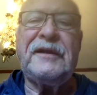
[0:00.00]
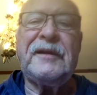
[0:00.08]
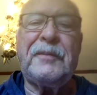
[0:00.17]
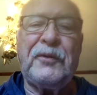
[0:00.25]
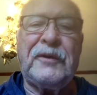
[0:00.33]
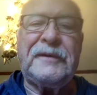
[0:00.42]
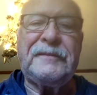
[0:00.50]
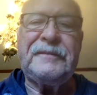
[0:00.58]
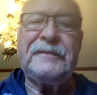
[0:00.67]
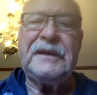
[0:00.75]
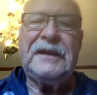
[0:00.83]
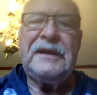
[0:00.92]
liberal.
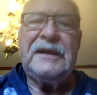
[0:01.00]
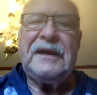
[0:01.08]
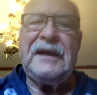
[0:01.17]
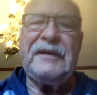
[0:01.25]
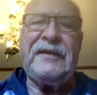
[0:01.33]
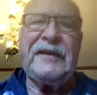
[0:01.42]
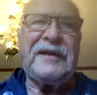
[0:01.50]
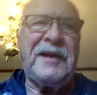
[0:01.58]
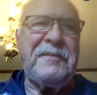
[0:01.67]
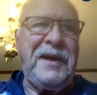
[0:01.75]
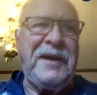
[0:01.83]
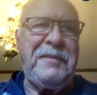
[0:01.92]
I think
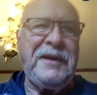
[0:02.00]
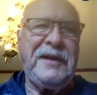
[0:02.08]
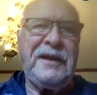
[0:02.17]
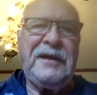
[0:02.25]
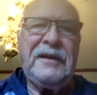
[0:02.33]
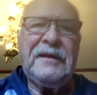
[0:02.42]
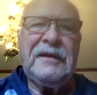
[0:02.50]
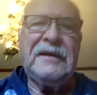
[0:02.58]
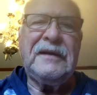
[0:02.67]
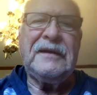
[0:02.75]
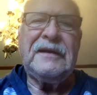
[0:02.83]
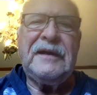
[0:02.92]
that may be the
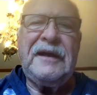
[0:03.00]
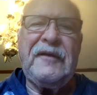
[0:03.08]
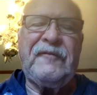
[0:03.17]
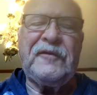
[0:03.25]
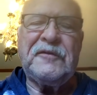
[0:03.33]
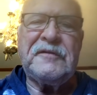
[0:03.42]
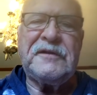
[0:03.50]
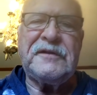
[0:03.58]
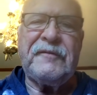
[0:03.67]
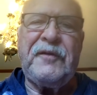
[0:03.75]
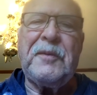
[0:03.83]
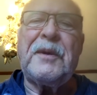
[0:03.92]
influence
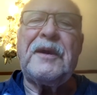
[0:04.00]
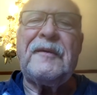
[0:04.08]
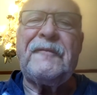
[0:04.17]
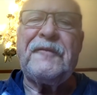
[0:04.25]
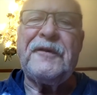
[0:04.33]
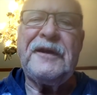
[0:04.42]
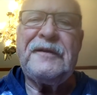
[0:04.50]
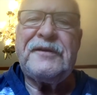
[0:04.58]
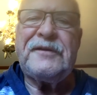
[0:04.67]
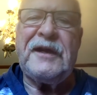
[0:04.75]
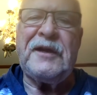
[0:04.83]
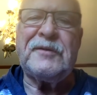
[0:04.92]
of Hubert Humphrey in the
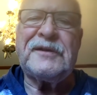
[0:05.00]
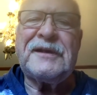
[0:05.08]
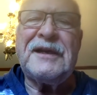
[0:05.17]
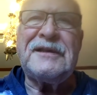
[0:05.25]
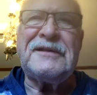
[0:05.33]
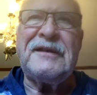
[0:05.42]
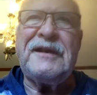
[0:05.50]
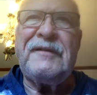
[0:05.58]
state of Wisconsin,